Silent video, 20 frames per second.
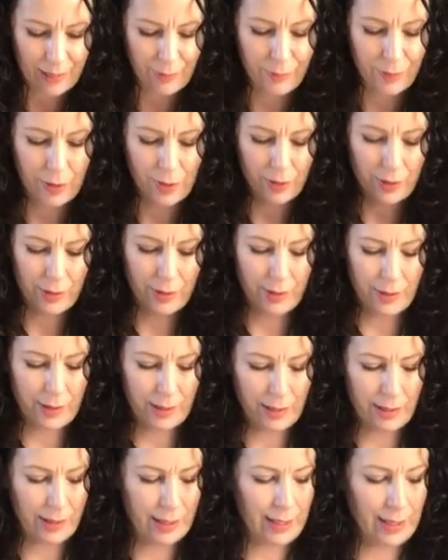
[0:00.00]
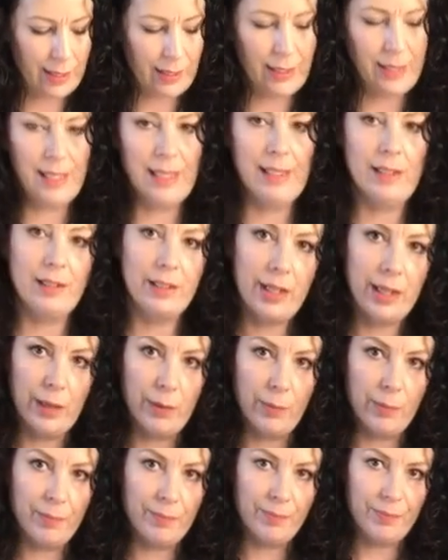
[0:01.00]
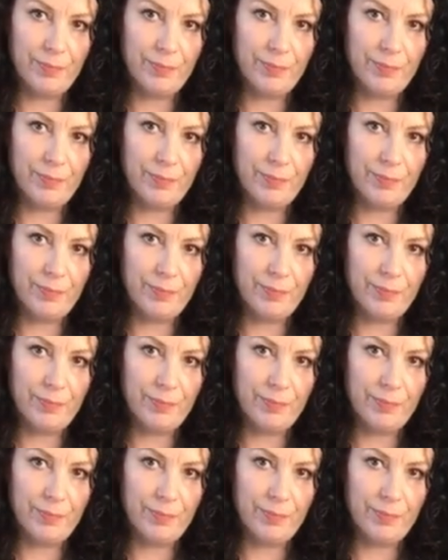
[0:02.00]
you've got a nice little cute